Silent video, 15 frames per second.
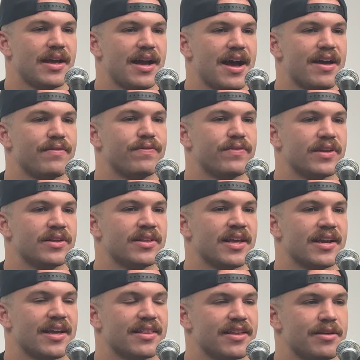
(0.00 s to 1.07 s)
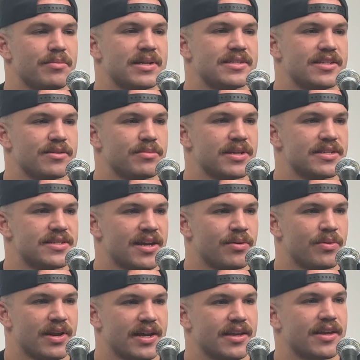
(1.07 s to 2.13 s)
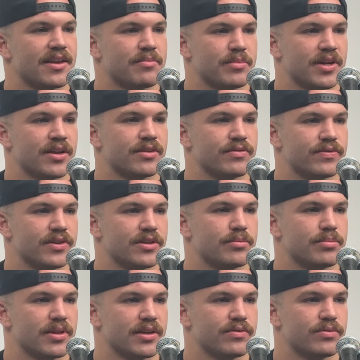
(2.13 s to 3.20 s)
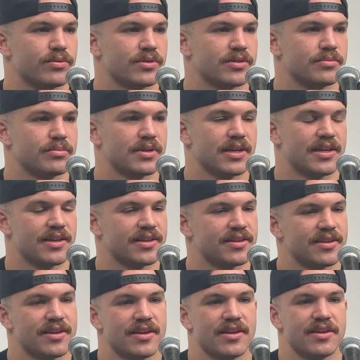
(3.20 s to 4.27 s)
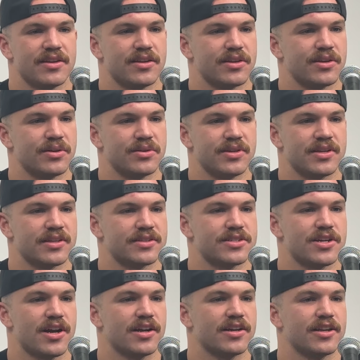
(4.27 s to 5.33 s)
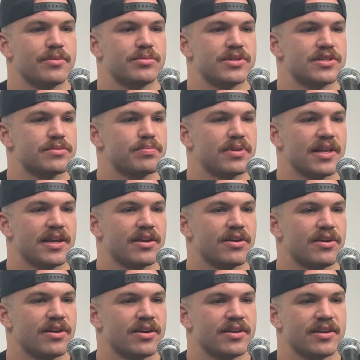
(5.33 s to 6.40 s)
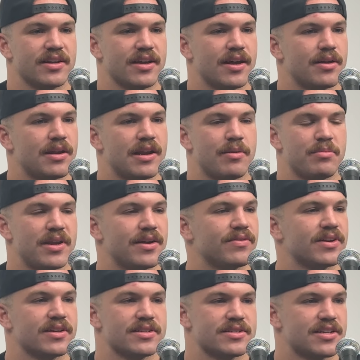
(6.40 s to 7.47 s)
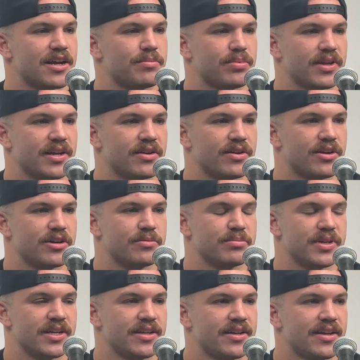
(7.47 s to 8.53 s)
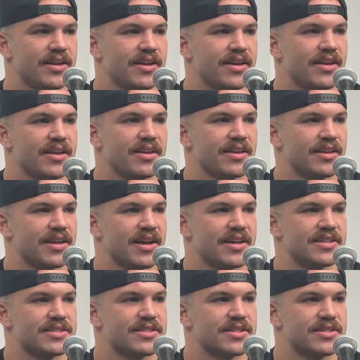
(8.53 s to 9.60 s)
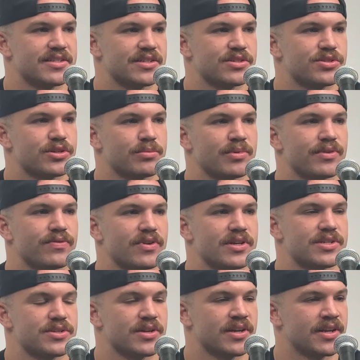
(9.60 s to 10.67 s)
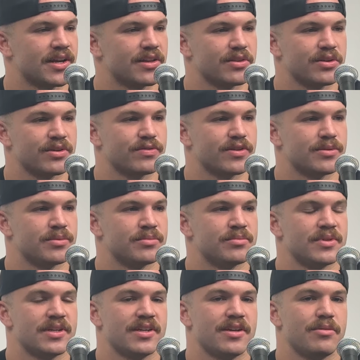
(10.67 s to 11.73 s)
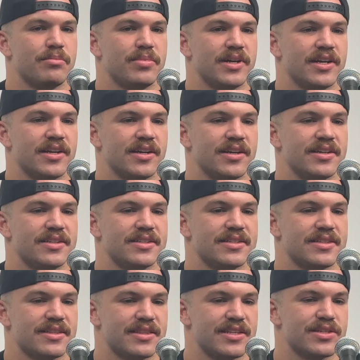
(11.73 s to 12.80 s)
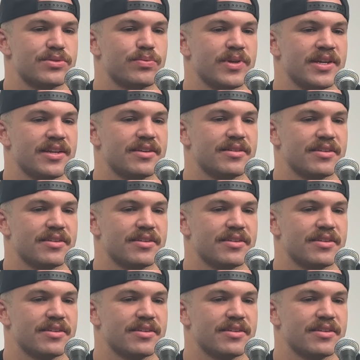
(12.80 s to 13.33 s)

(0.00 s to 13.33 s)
I feel like I let my teammates down when I can't be on the field and play for them. And then, you know, you can chalk it up to just playing hard, and I'm never going to stop playing hard, but yeah, it's extremely frustrating. I learned from them. But this week,